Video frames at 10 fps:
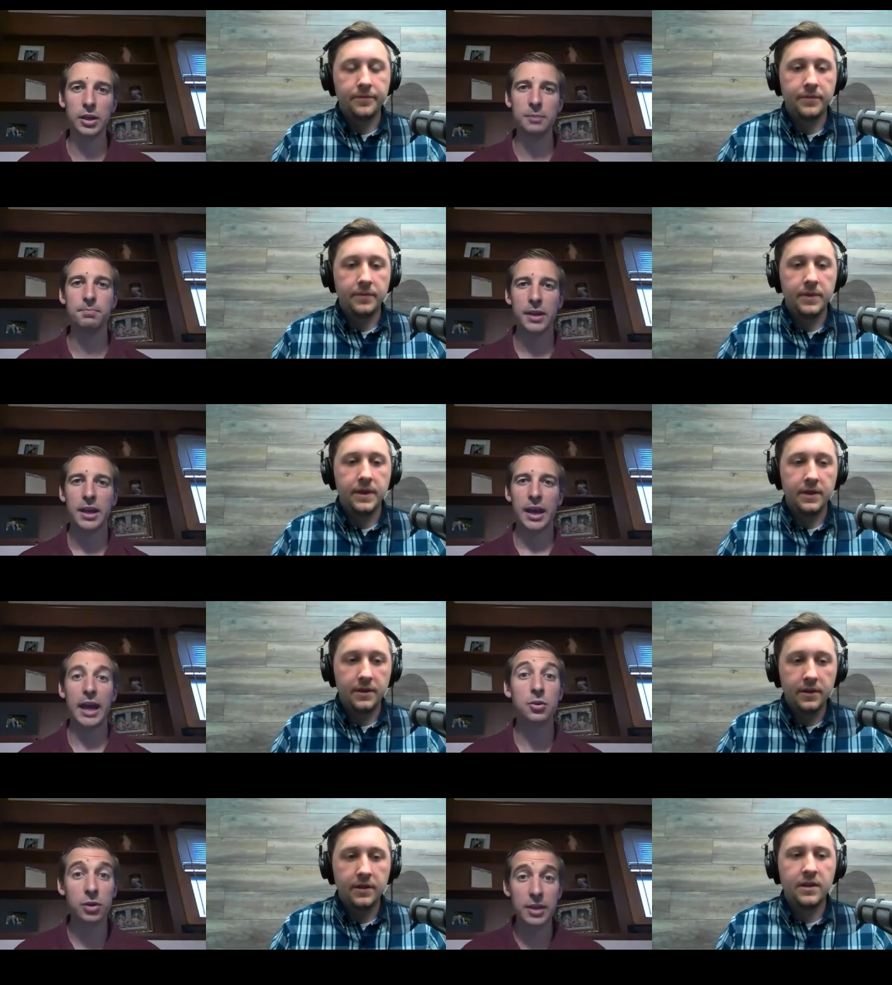Speaker 1: to, to really
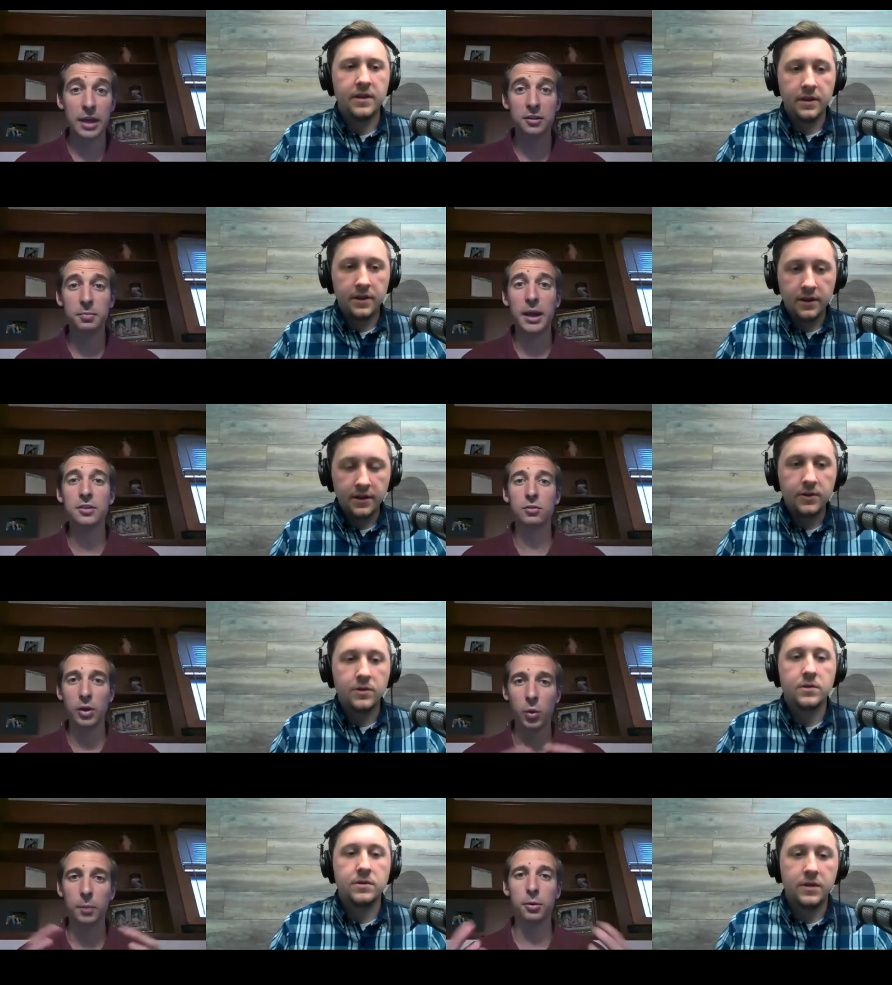enter into that
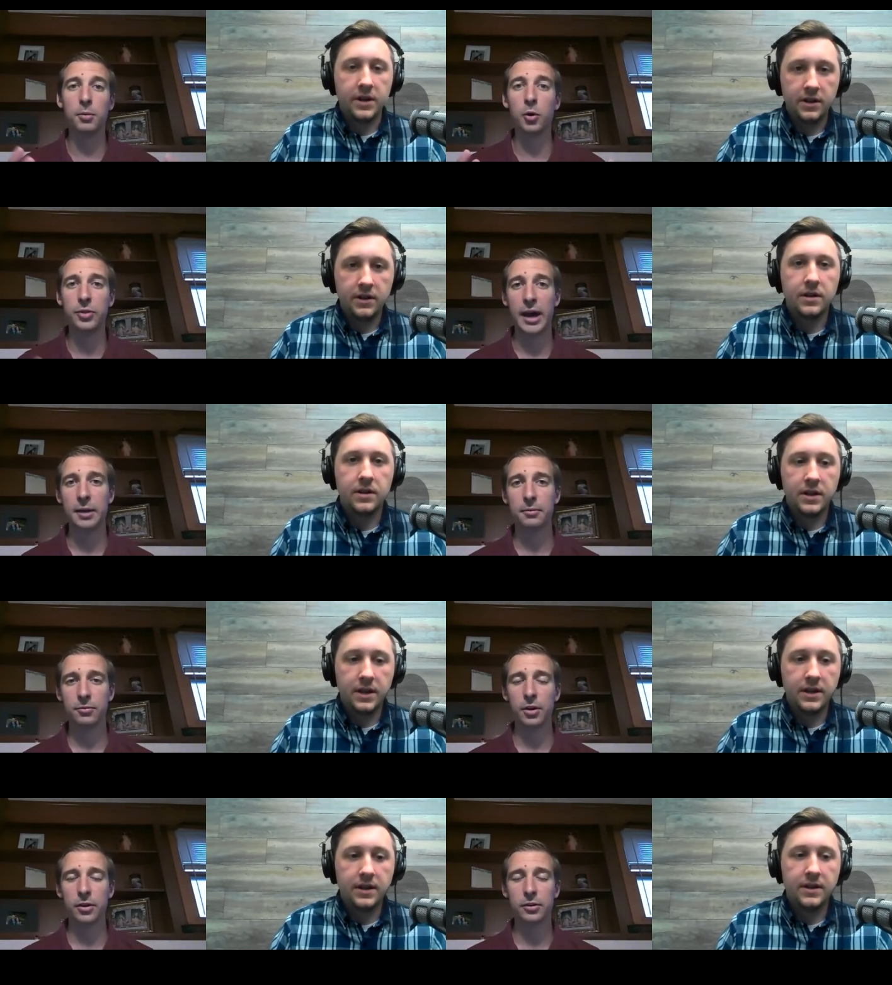space and really want to promote
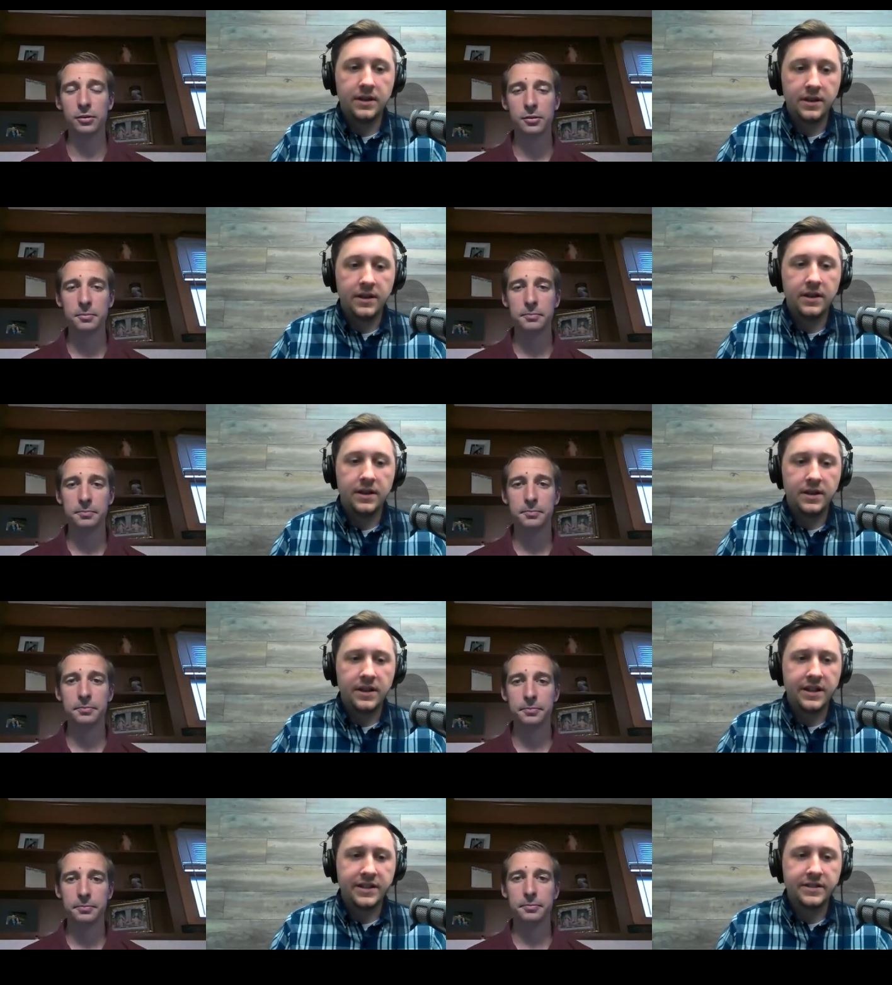that for others.
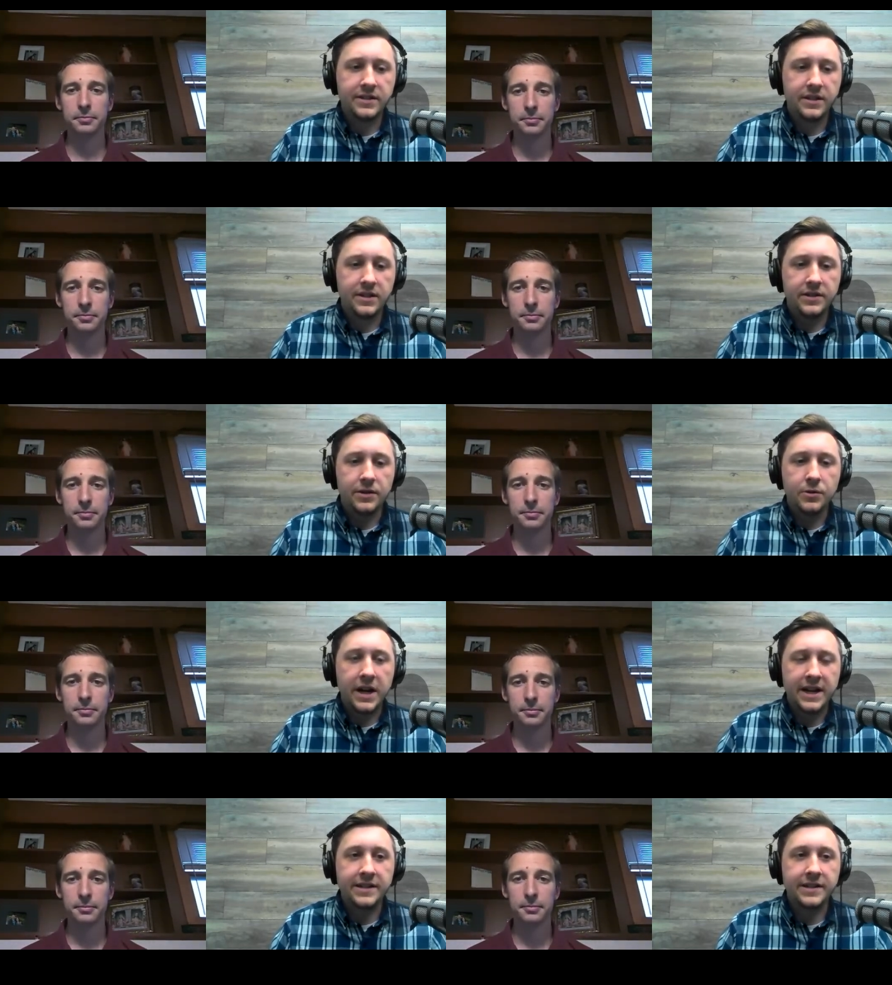
Speaker 2: Gotcha. So
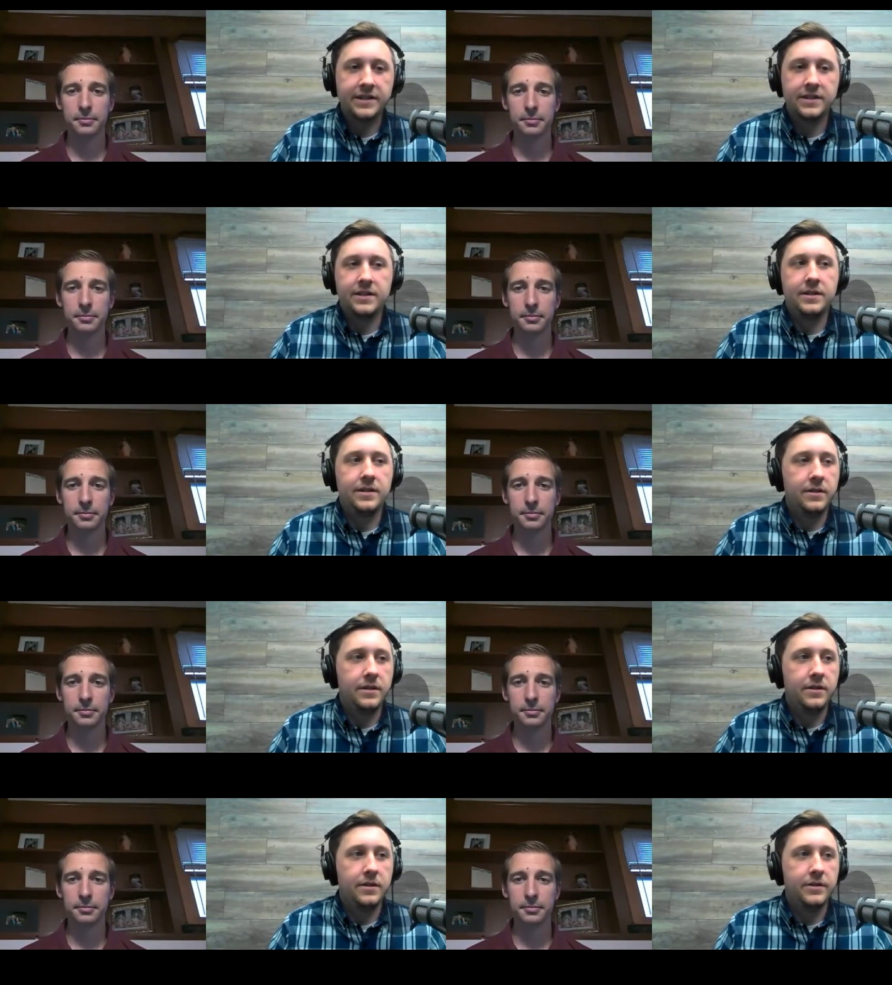as,
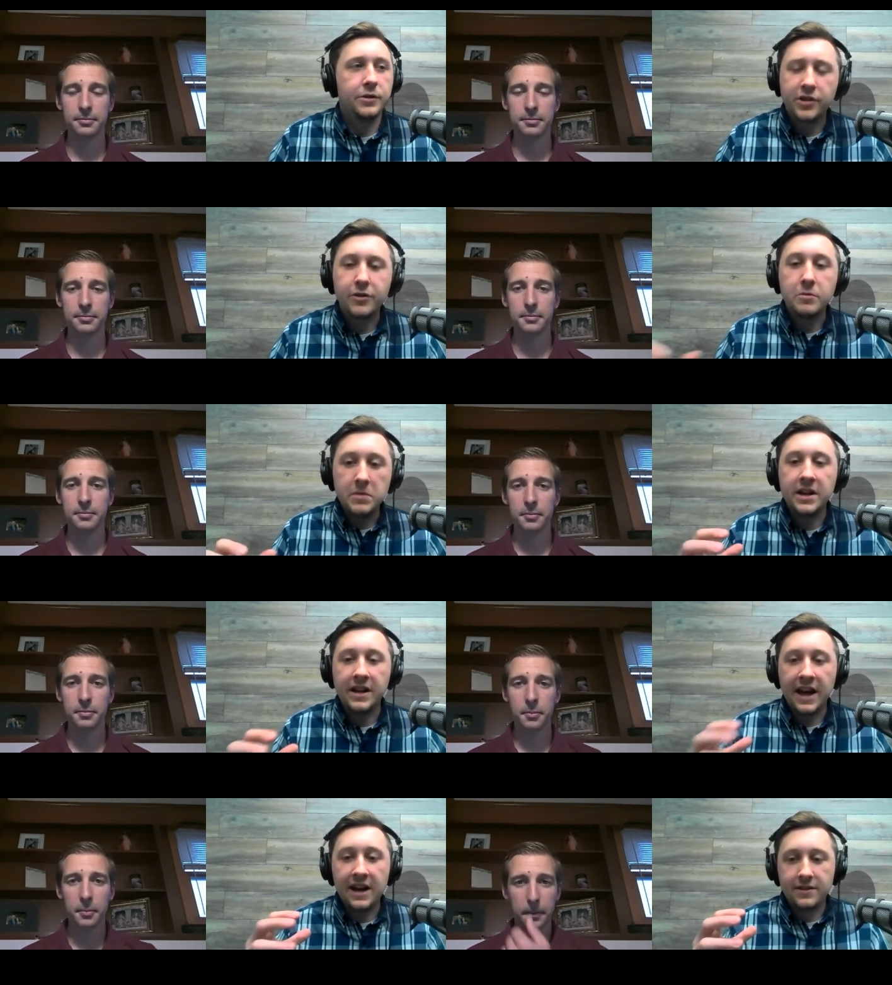so you started
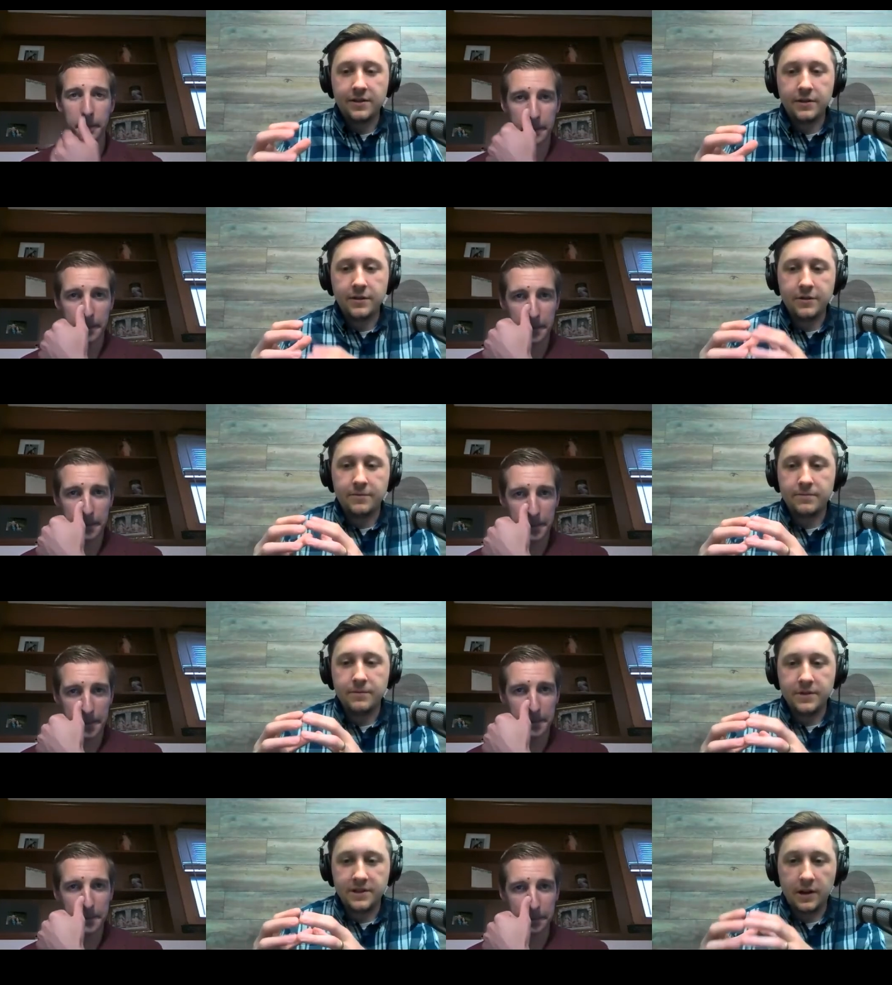meeting at the,
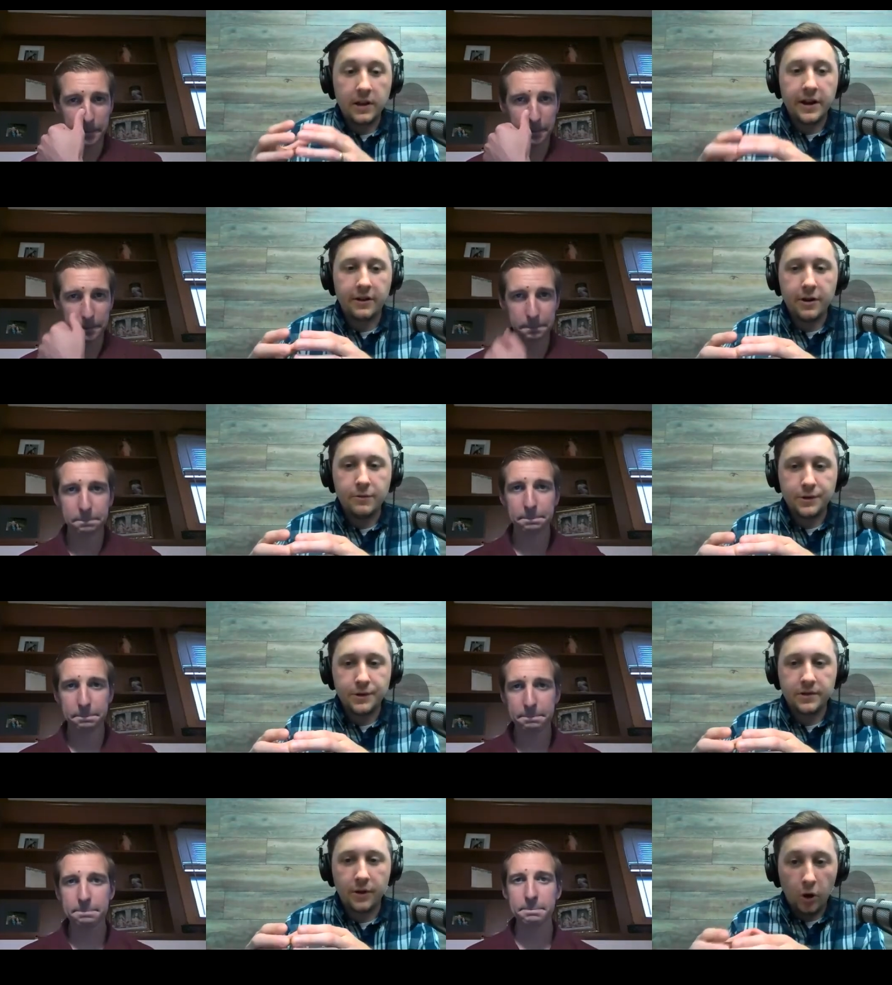this clinic, right? Which
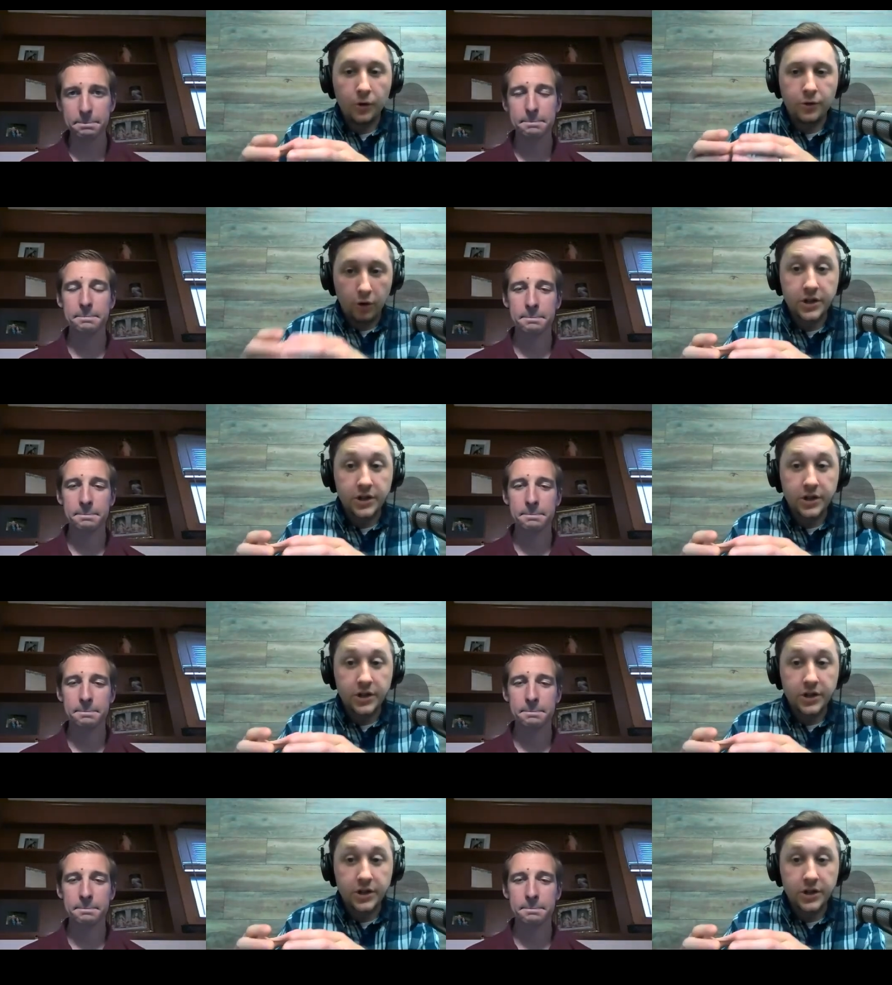is called